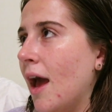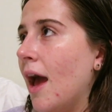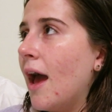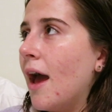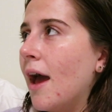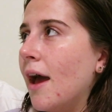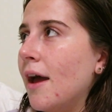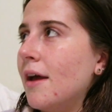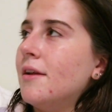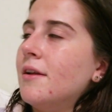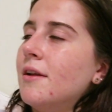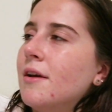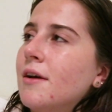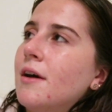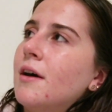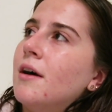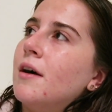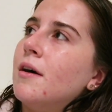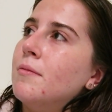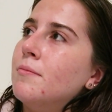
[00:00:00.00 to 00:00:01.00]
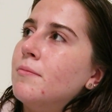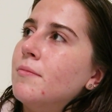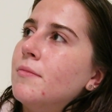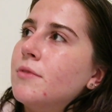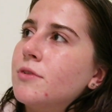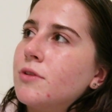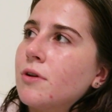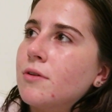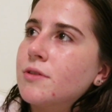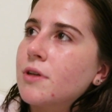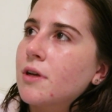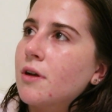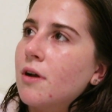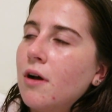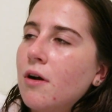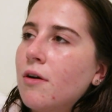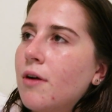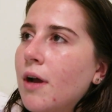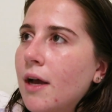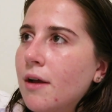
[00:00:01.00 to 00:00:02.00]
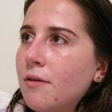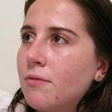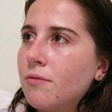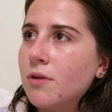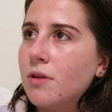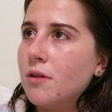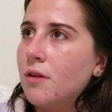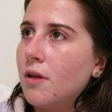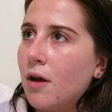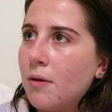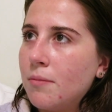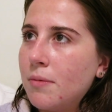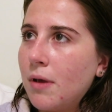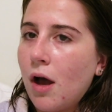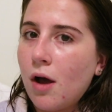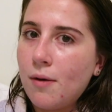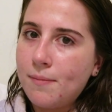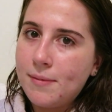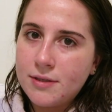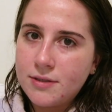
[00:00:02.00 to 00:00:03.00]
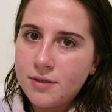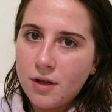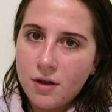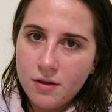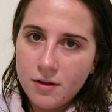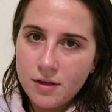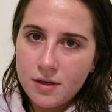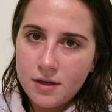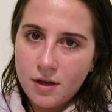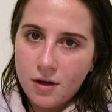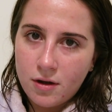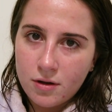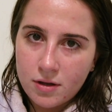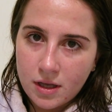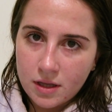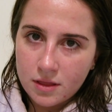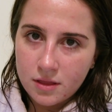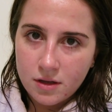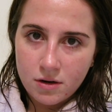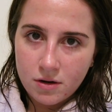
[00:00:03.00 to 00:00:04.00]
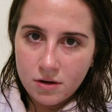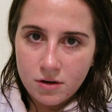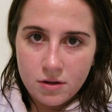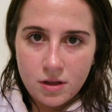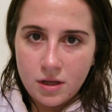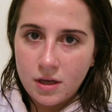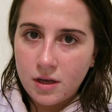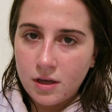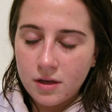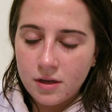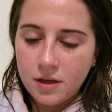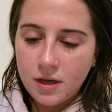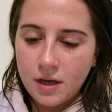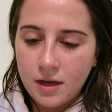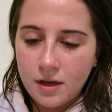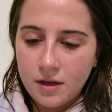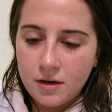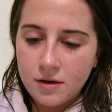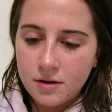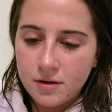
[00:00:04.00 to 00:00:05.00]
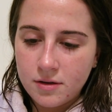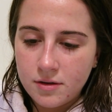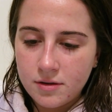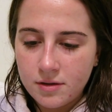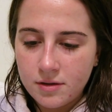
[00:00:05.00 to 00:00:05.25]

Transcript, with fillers: And um, so I was like, okay, well, I'll, I'll be solid. I'll get there early and